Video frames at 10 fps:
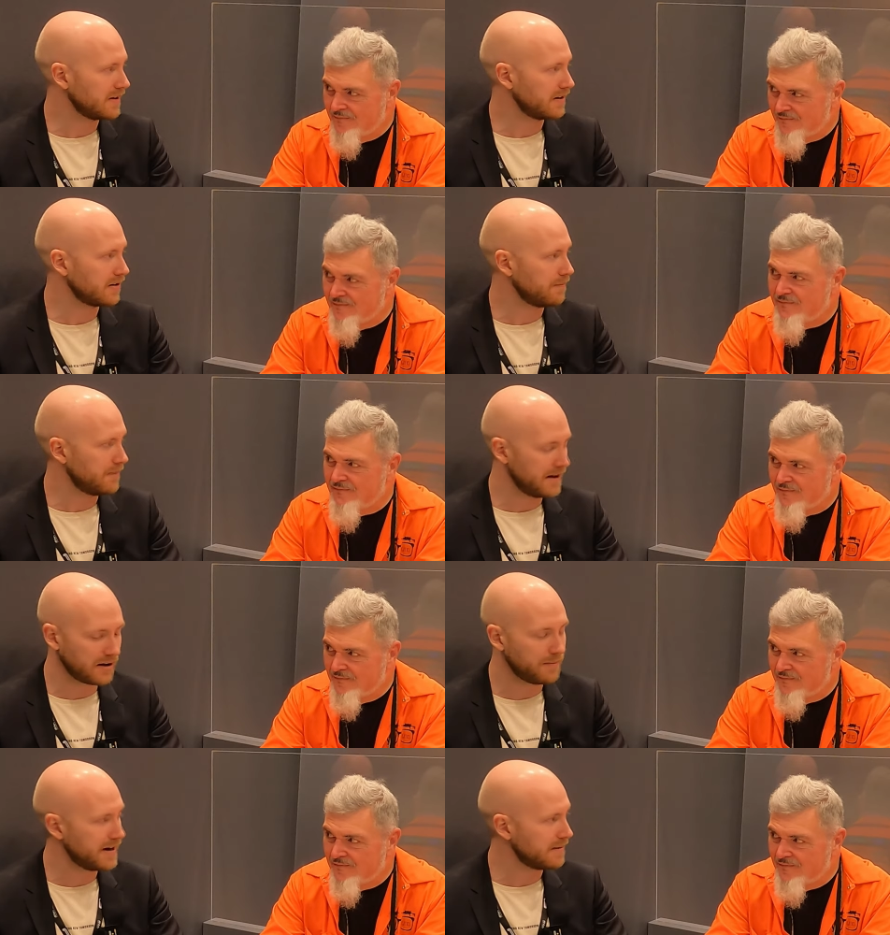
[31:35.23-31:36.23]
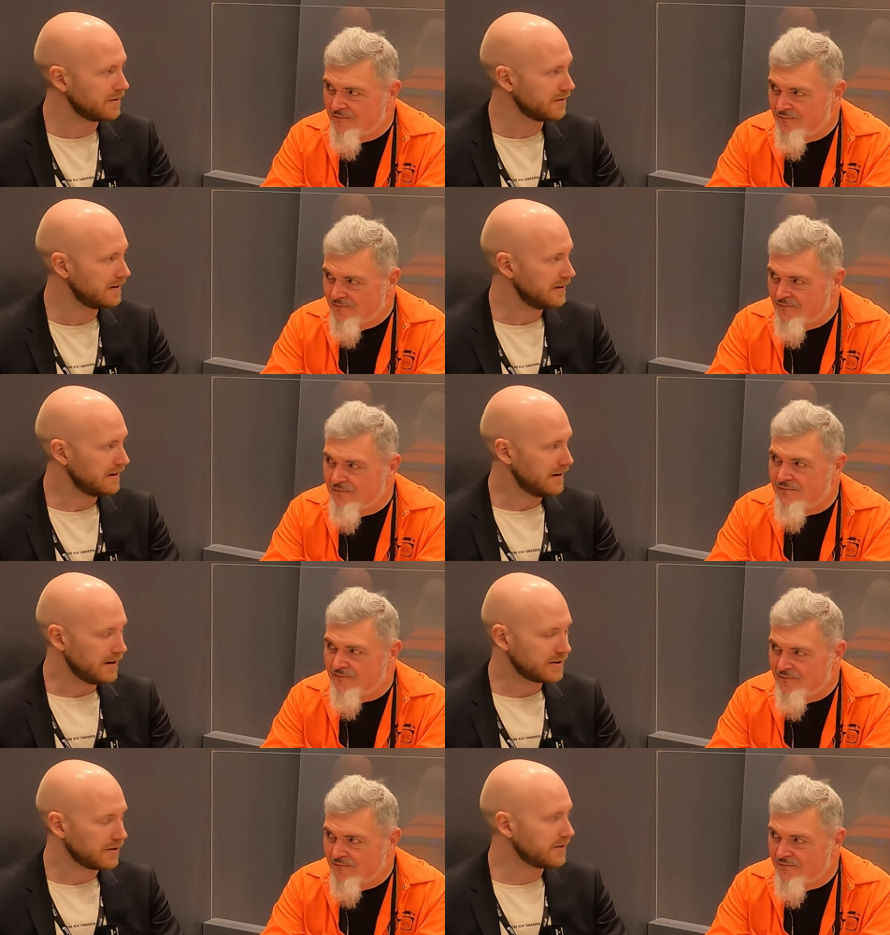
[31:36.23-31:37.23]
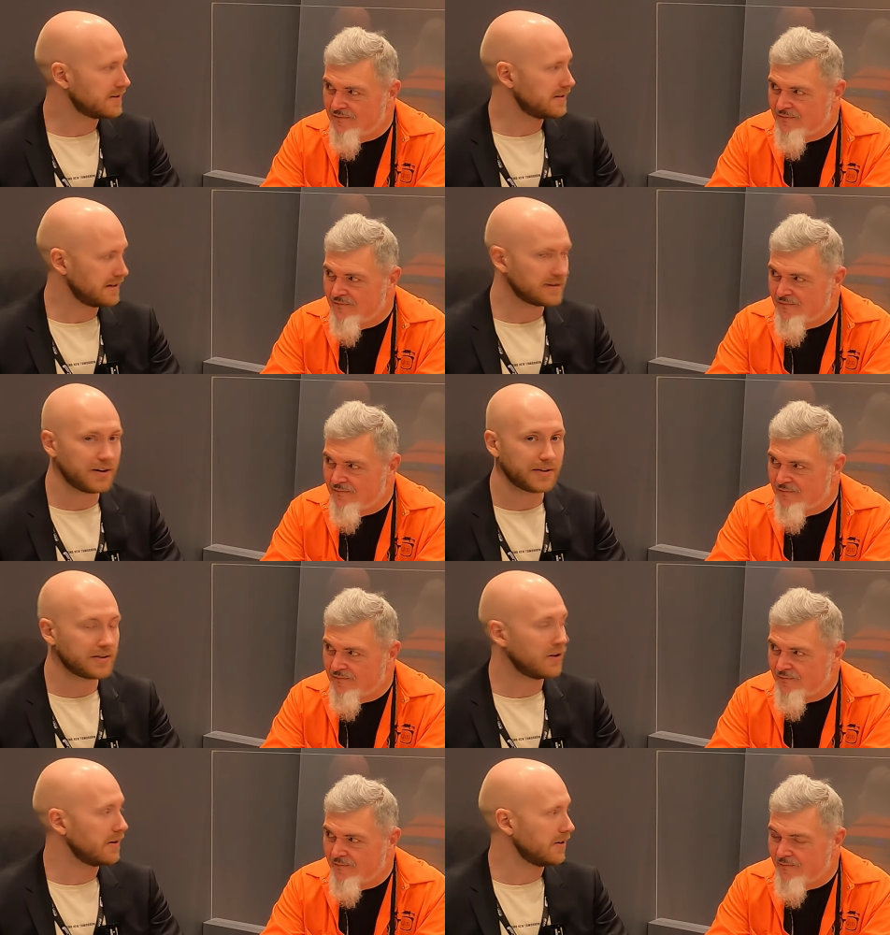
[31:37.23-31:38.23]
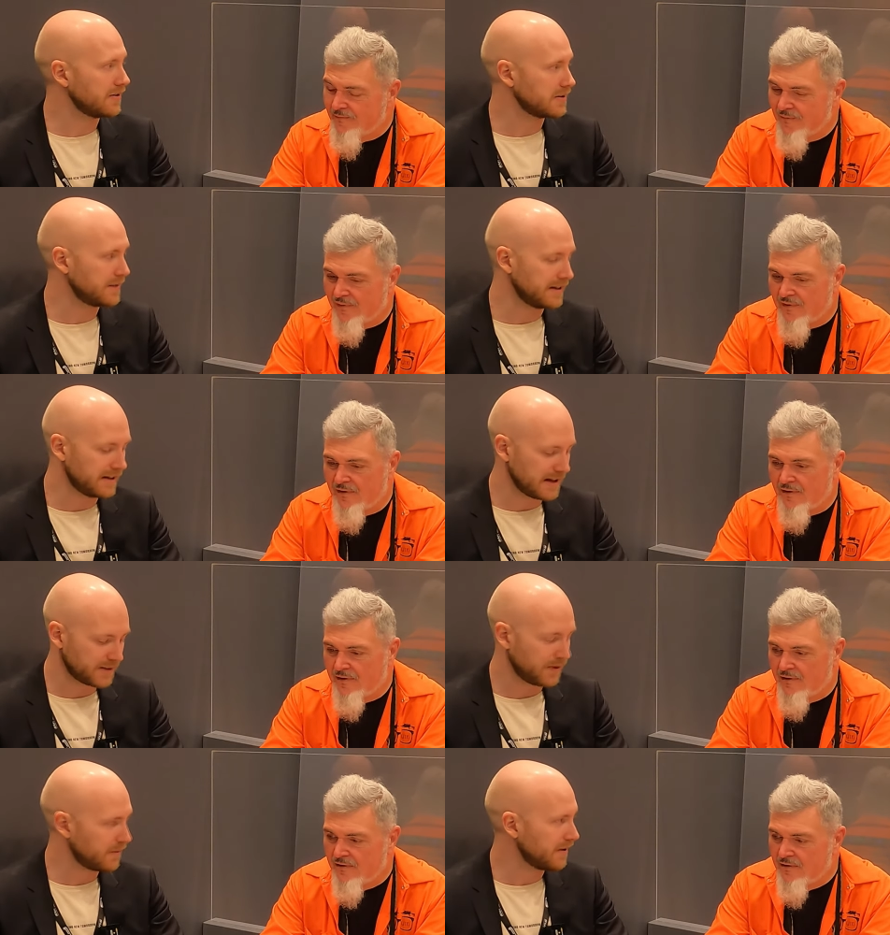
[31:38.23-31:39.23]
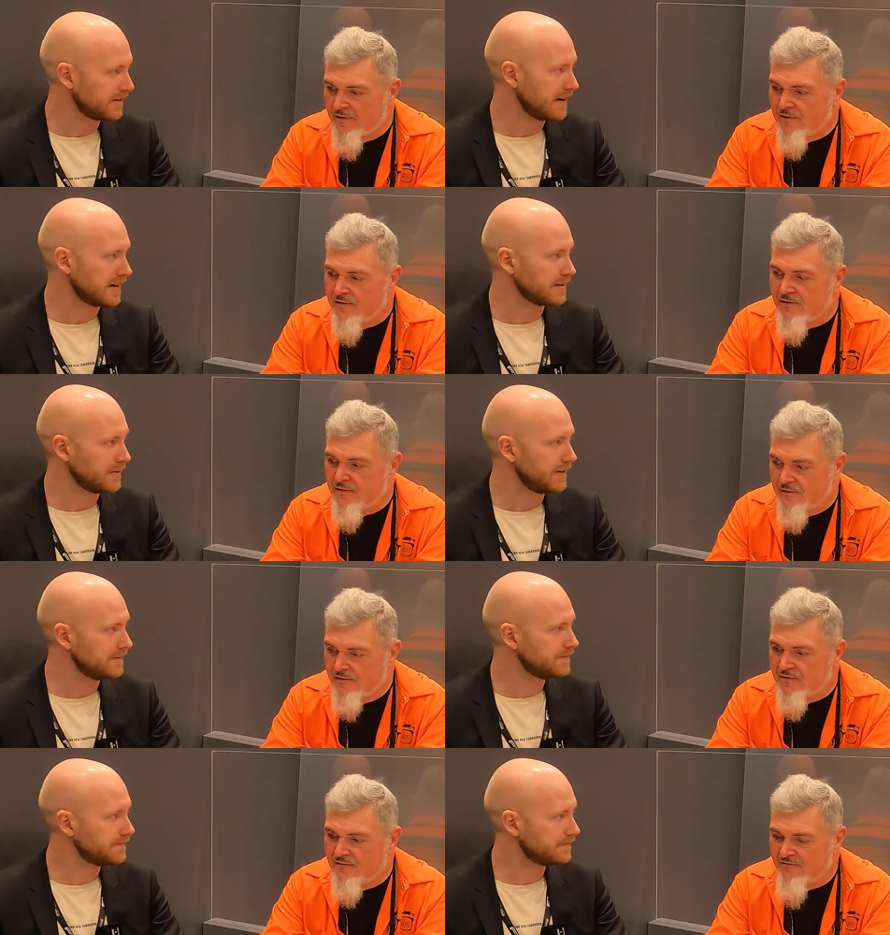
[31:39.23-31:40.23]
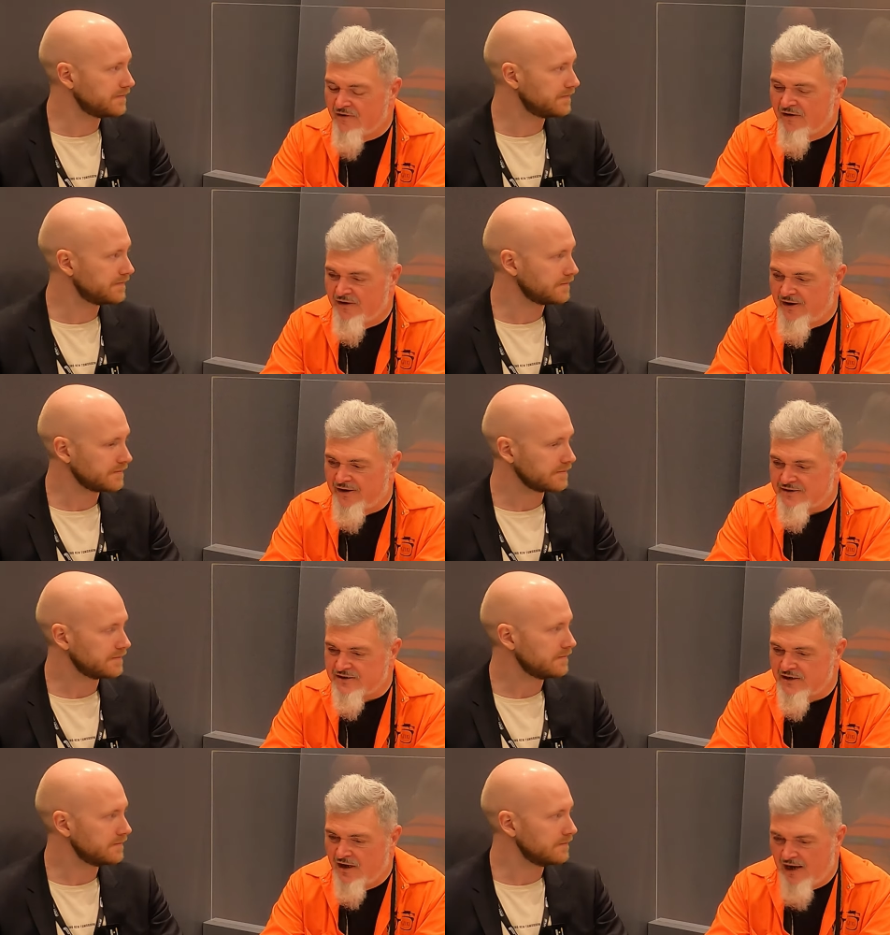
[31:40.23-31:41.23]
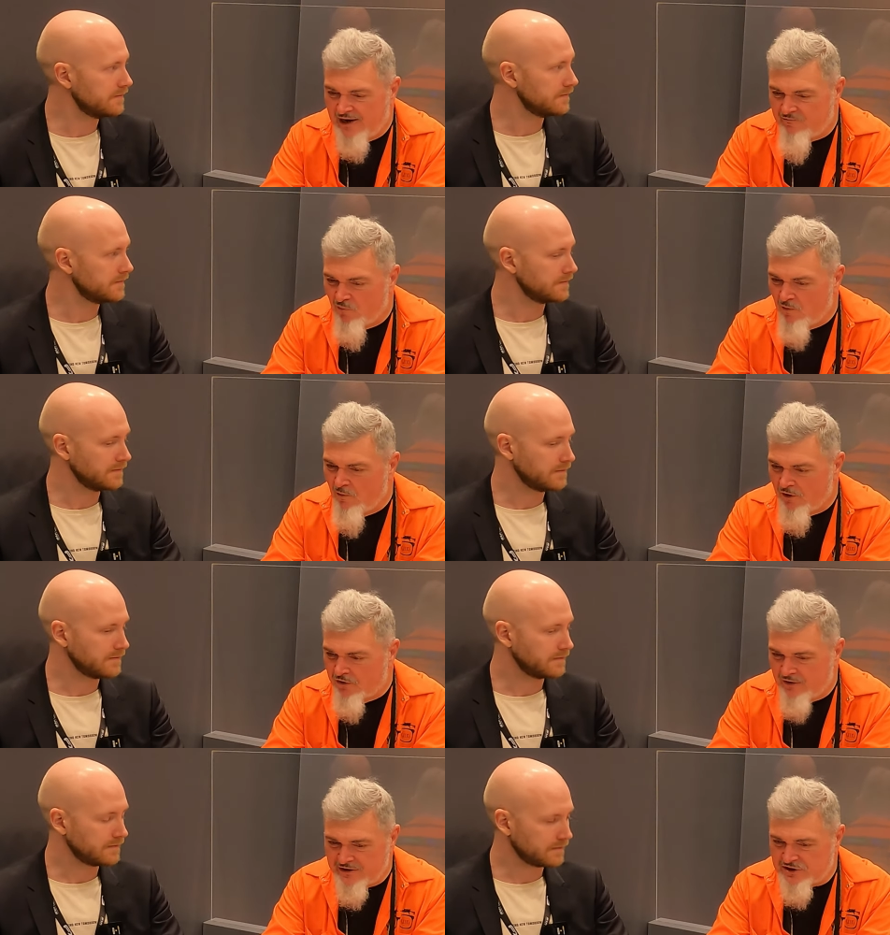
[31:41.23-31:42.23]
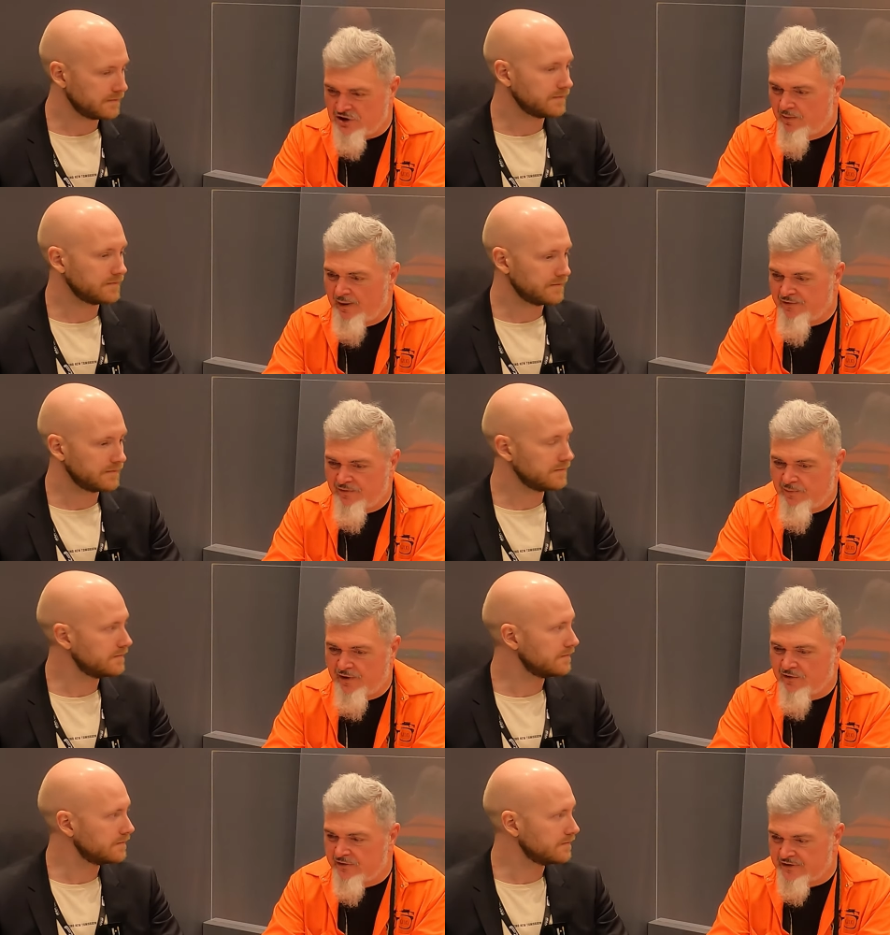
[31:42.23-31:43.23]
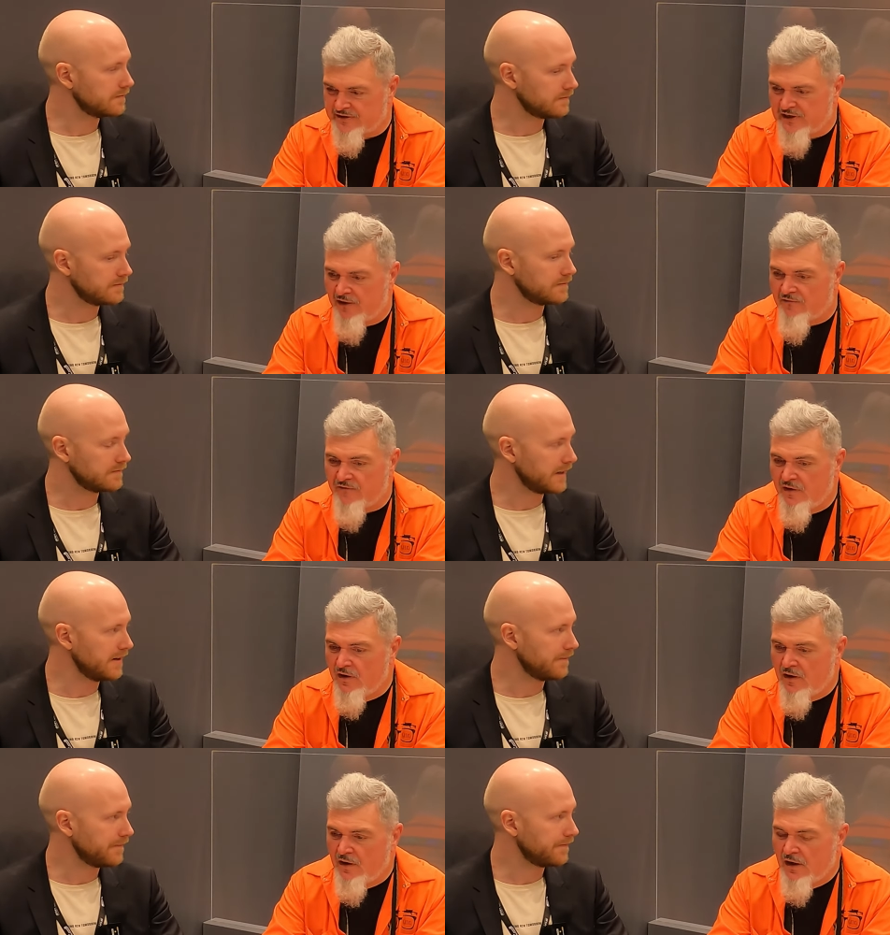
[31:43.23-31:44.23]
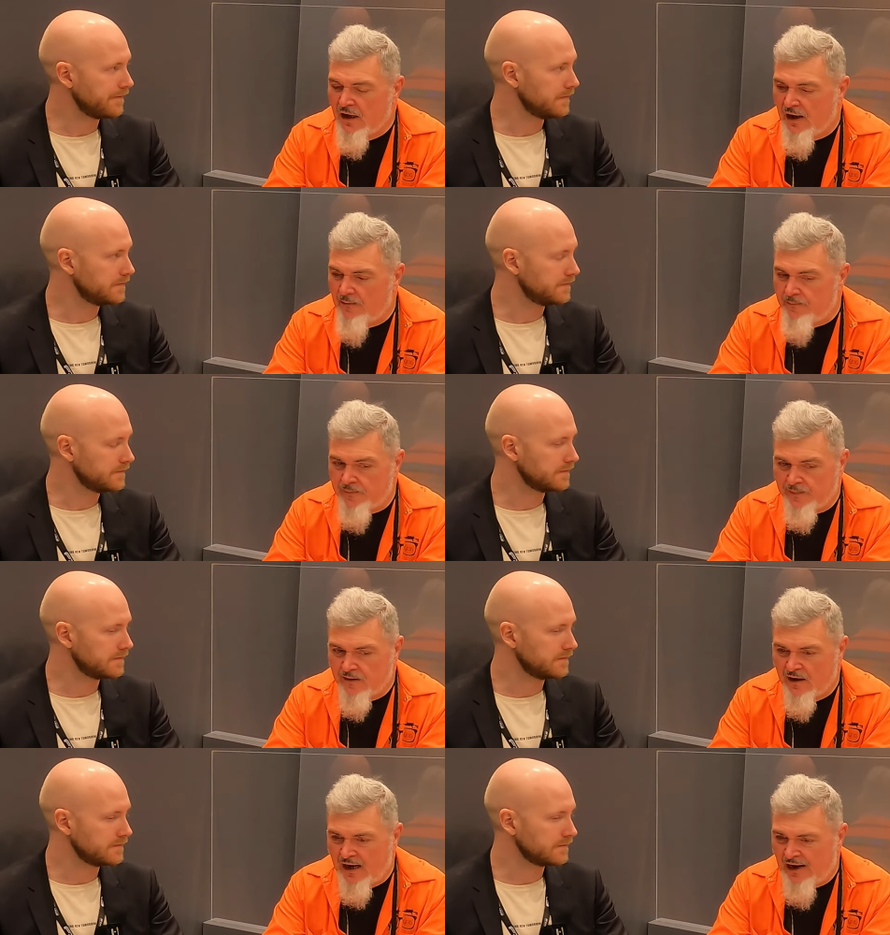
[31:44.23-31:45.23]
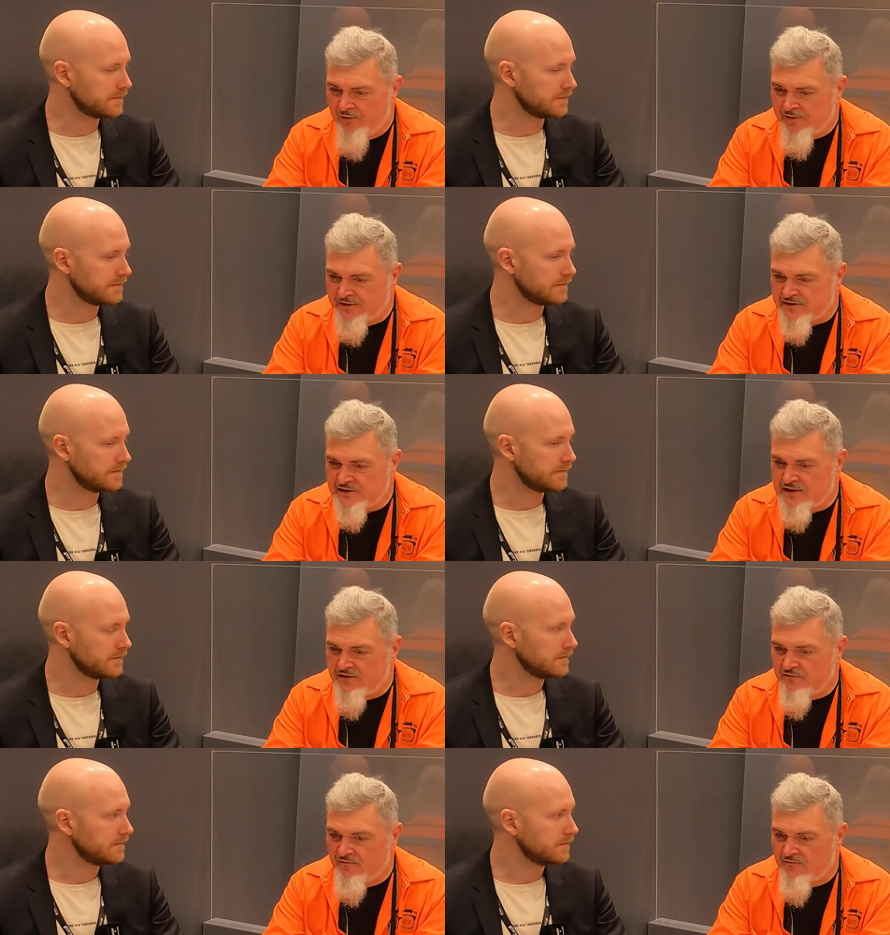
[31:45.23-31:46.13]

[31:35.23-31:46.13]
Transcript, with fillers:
Speaker 1: uh, comp compatible. So it's it's starting to grow a lot in Sweden, and that's what we want to attack as well.
Speaker 2: Very nice. I have one more question about the barrel itself. Yeah. Um, how does the